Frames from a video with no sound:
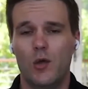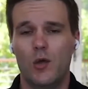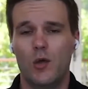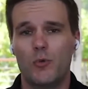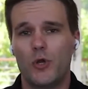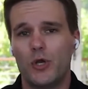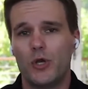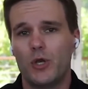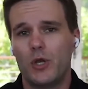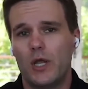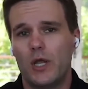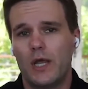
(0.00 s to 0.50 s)

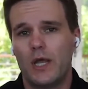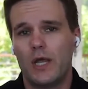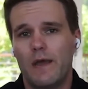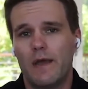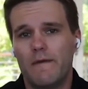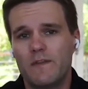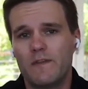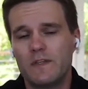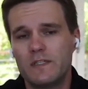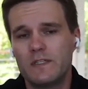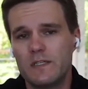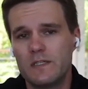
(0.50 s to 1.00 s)
But
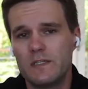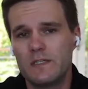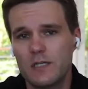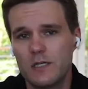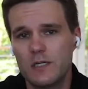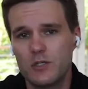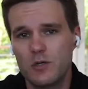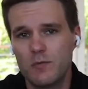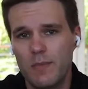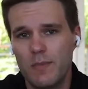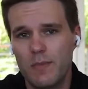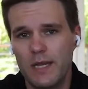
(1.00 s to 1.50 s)
as the
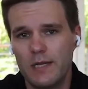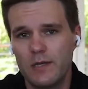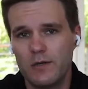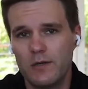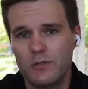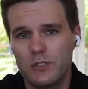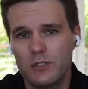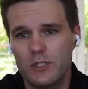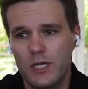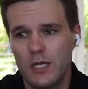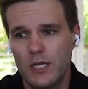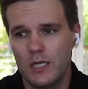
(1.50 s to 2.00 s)
decision
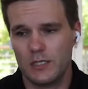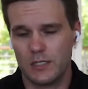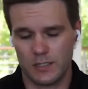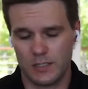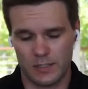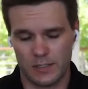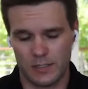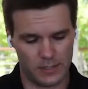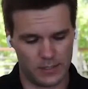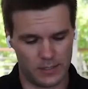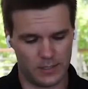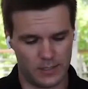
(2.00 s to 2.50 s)
makers change.
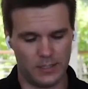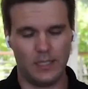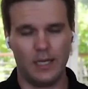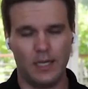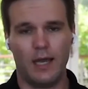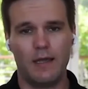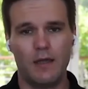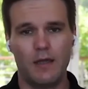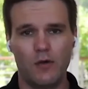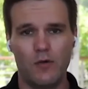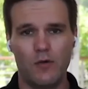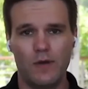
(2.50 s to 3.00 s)
Is the
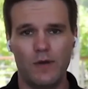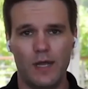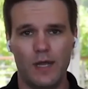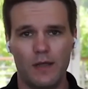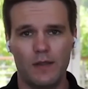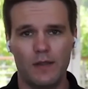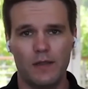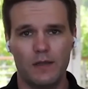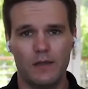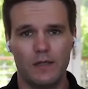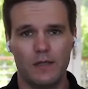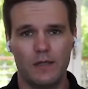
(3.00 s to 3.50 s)
CIO now
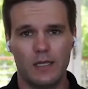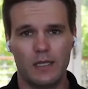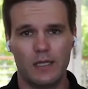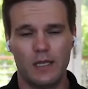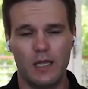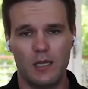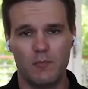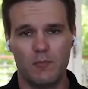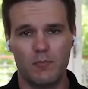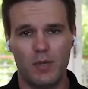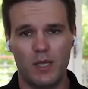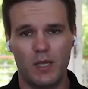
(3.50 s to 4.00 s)
the the
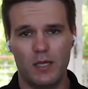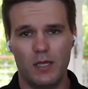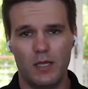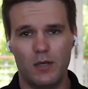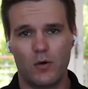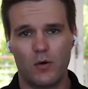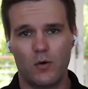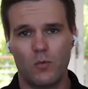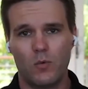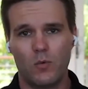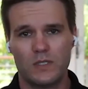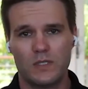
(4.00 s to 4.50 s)
kingpin,
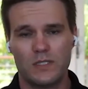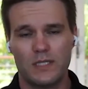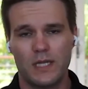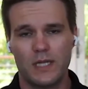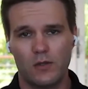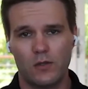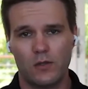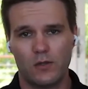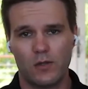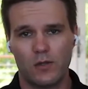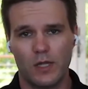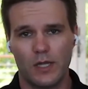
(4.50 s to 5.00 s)
or what's
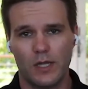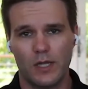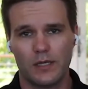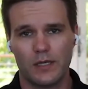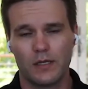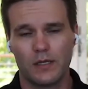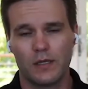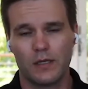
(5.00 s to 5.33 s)
that look like?